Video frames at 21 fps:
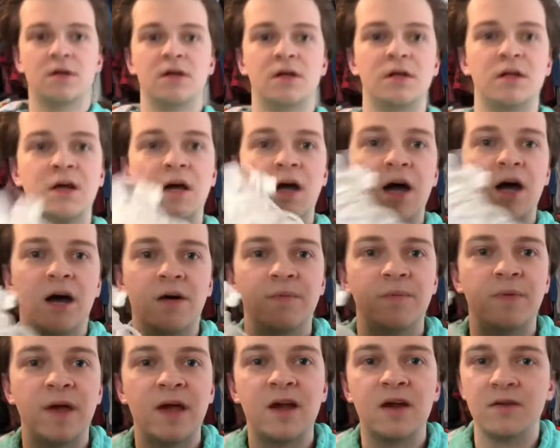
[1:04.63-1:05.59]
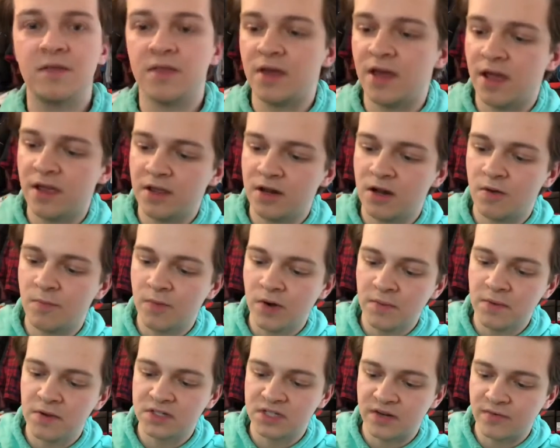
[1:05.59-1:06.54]
A pair that, pretty
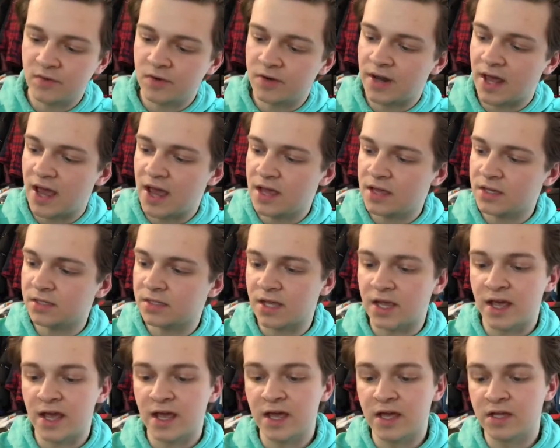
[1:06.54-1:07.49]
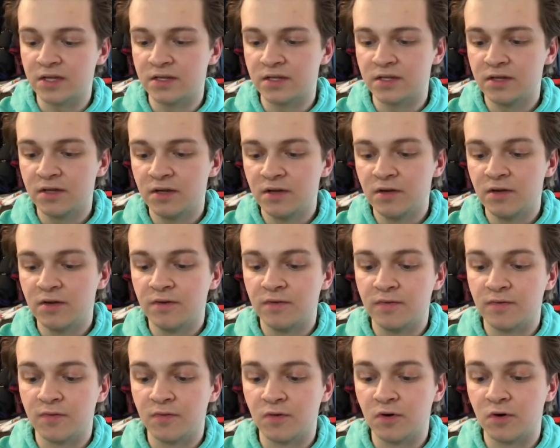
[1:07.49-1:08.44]
much everyone has, and
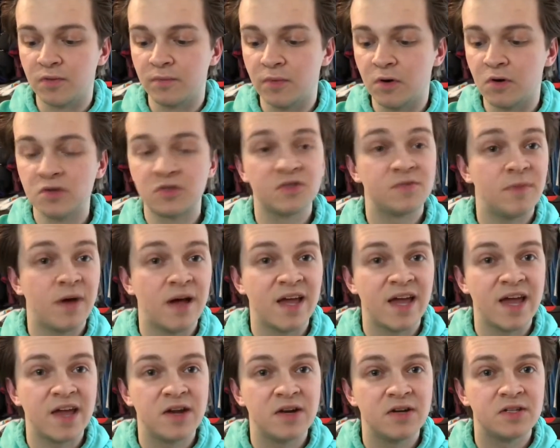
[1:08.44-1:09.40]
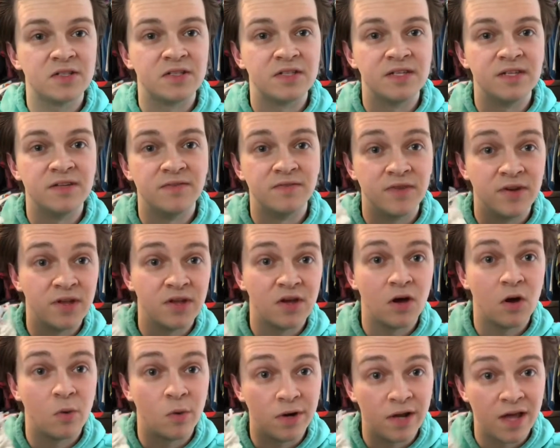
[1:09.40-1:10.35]
for most of my haters, the
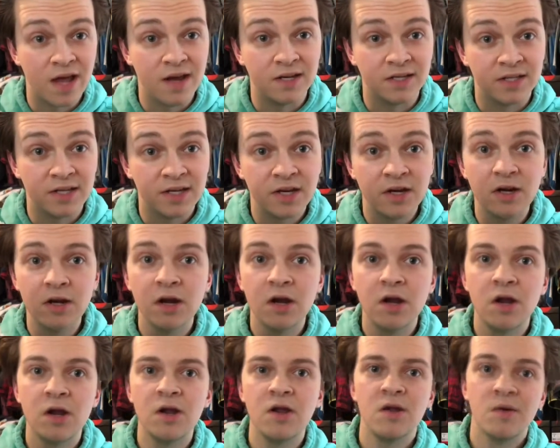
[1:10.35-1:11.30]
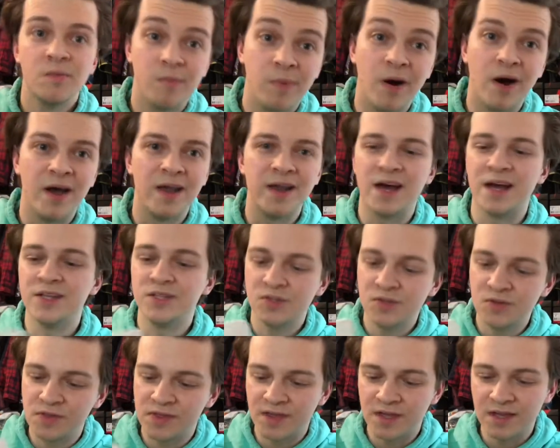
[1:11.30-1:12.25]
video would end here. But I do
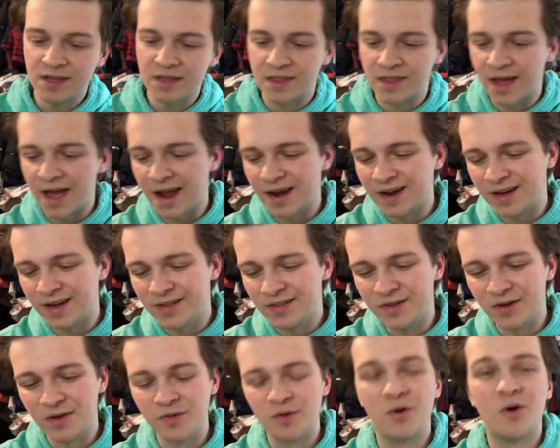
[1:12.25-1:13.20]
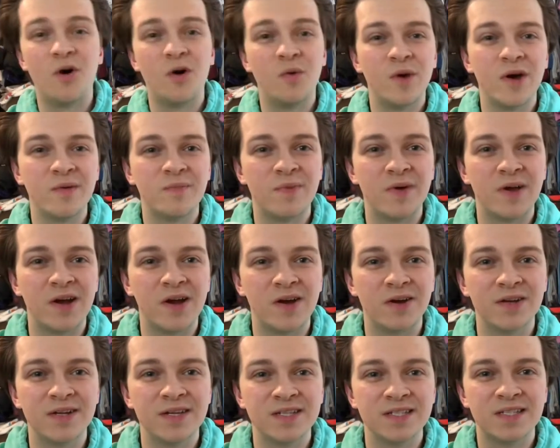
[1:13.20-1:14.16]
think that, the all-white pair
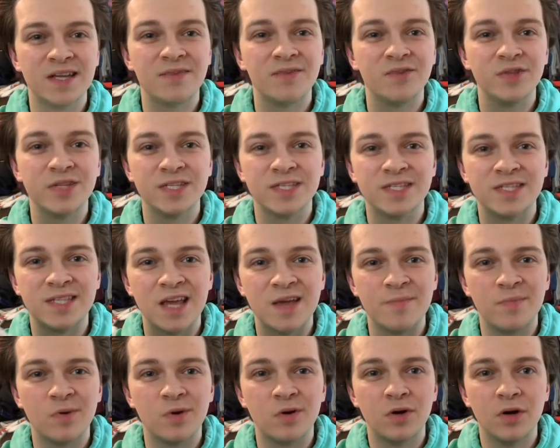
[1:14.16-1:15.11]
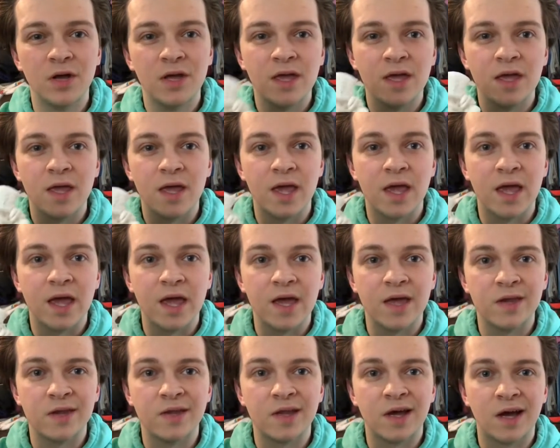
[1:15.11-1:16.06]
is definitely a staple,
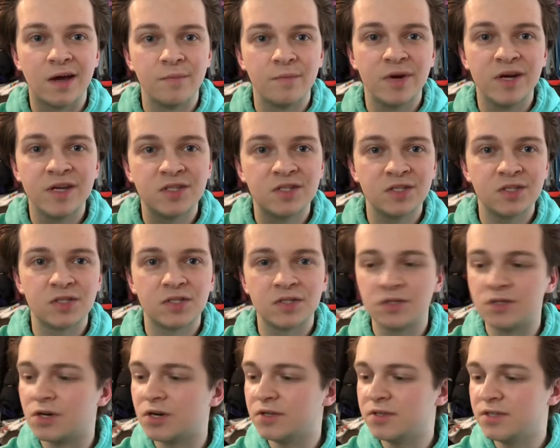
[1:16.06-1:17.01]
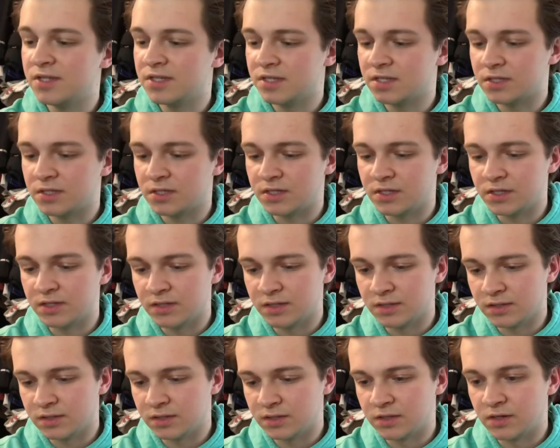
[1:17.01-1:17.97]
and I might just turn these
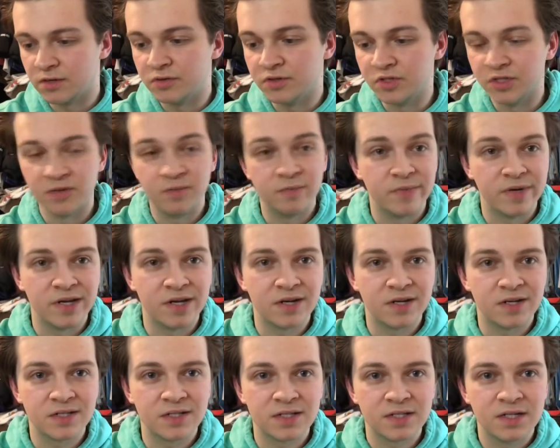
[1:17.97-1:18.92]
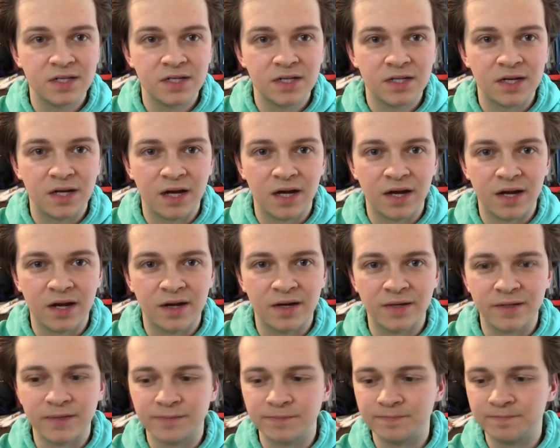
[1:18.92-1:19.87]
into, gym beaters.
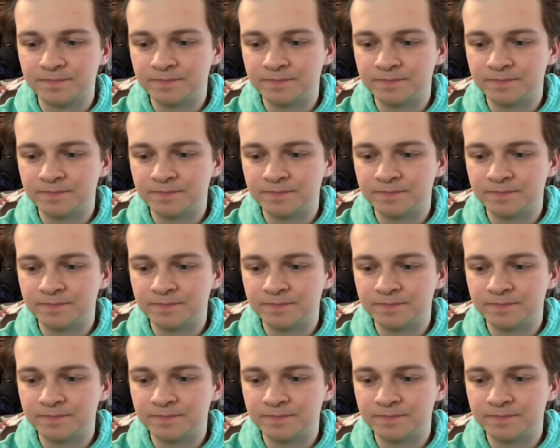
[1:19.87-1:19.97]
Especially